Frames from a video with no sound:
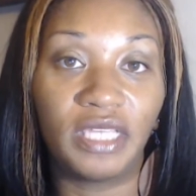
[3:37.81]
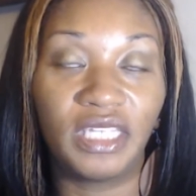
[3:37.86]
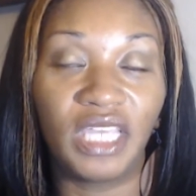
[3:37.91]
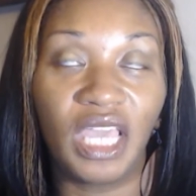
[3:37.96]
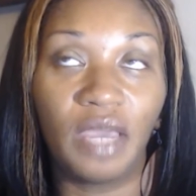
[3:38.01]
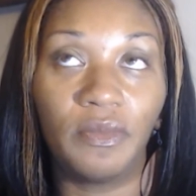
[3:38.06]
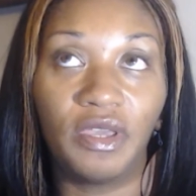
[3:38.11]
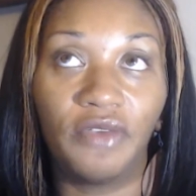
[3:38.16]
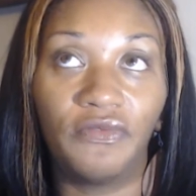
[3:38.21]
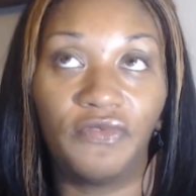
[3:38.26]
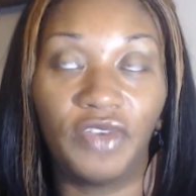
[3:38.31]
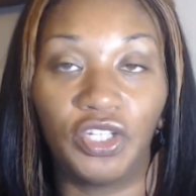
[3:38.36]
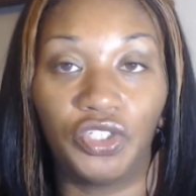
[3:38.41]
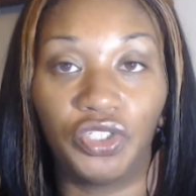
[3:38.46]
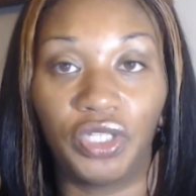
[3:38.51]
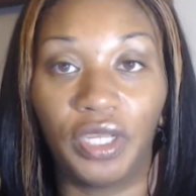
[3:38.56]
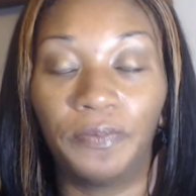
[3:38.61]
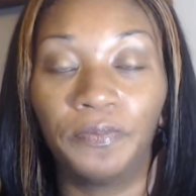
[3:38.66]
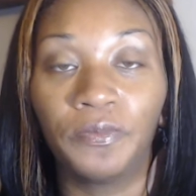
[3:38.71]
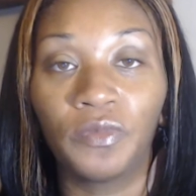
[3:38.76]
He gave me a
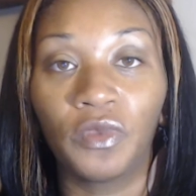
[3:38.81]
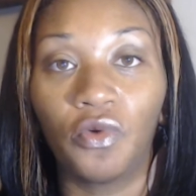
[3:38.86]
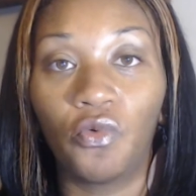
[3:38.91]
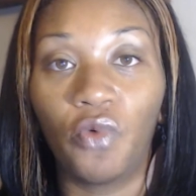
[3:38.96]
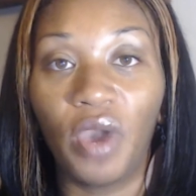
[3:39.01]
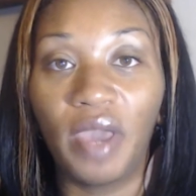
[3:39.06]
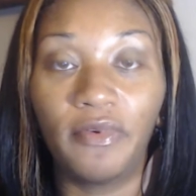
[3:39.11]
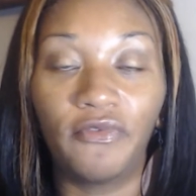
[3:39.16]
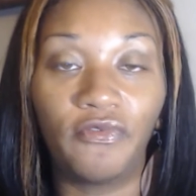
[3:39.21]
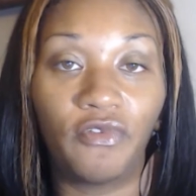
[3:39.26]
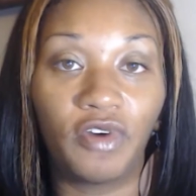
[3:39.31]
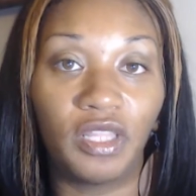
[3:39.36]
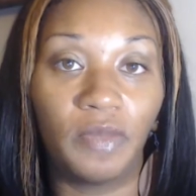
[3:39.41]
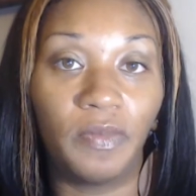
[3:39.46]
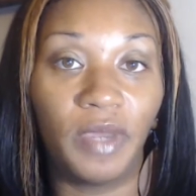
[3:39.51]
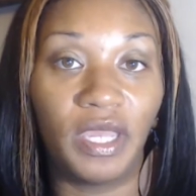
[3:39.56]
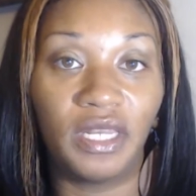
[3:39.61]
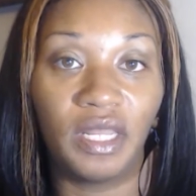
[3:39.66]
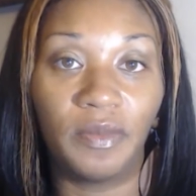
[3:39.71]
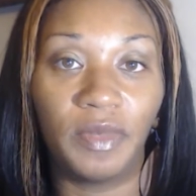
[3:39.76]
vision way before the
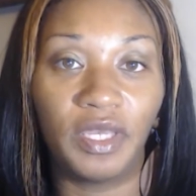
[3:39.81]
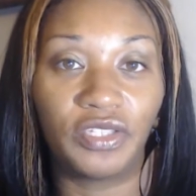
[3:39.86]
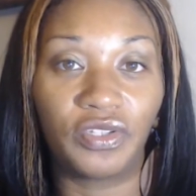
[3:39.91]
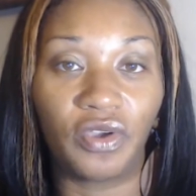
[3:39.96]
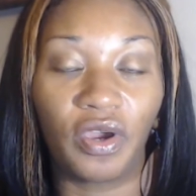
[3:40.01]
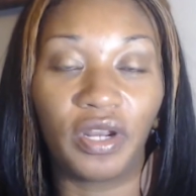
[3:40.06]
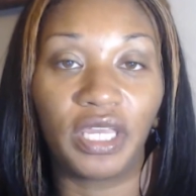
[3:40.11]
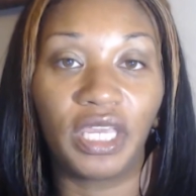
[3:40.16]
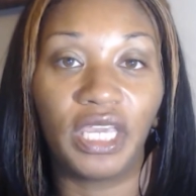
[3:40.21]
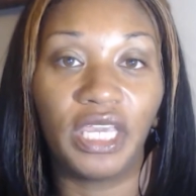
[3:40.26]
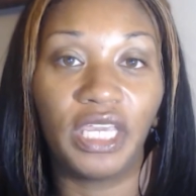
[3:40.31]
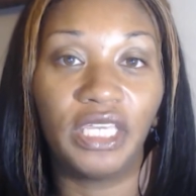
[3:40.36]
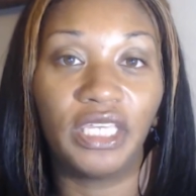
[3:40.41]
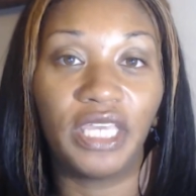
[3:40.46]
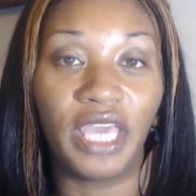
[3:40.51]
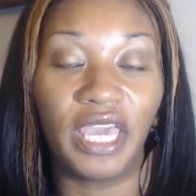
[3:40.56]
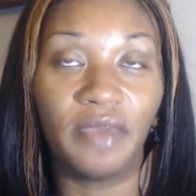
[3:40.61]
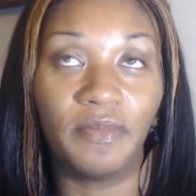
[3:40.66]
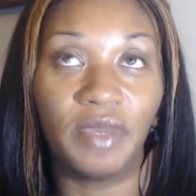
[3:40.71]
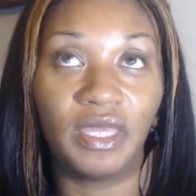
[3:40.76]
pandemic started, and he
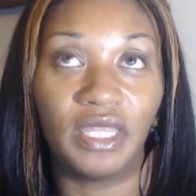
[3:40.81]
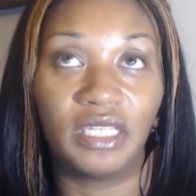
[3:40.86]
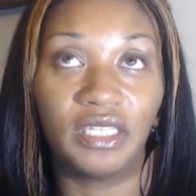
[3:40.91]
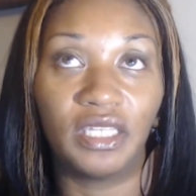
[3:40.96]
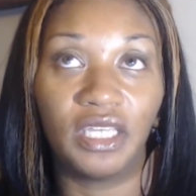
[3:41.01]
gave me this.